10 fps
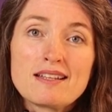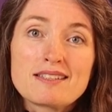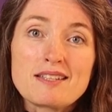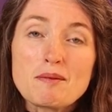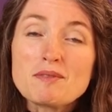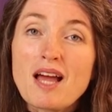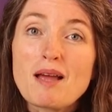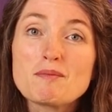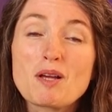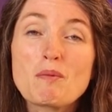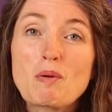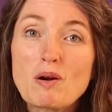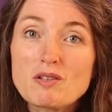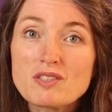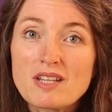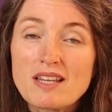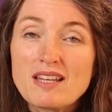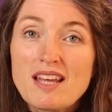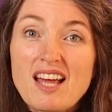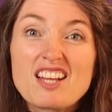Sometimes a
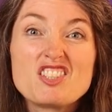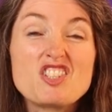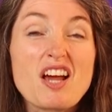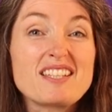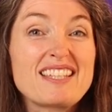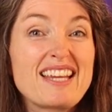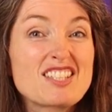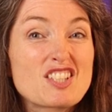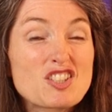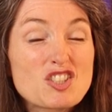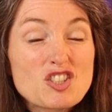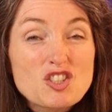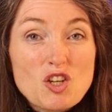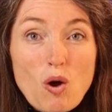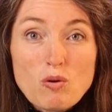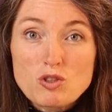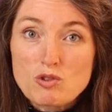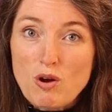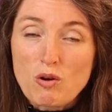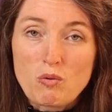person just is so
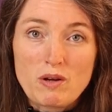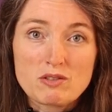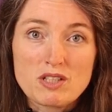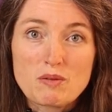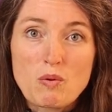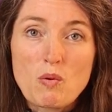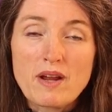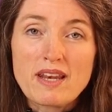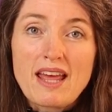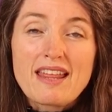strong-willed to the point